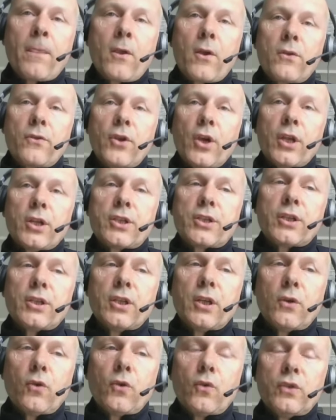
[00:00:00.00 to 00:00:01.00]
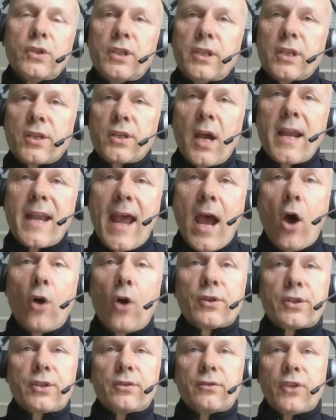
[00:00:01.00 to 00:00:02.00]
that design
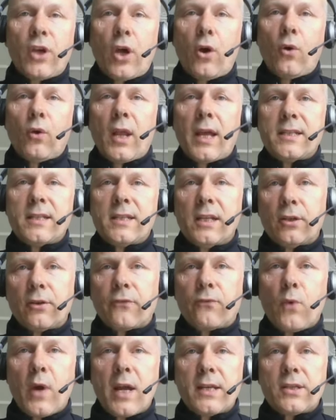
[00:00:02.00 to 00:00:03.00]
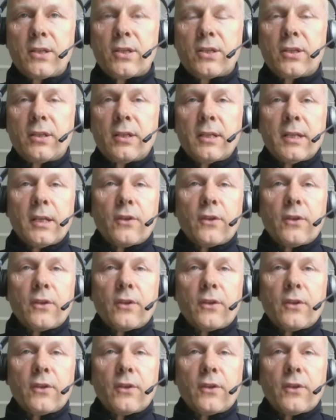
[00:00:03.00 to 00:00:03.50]
out the whole idea of waste,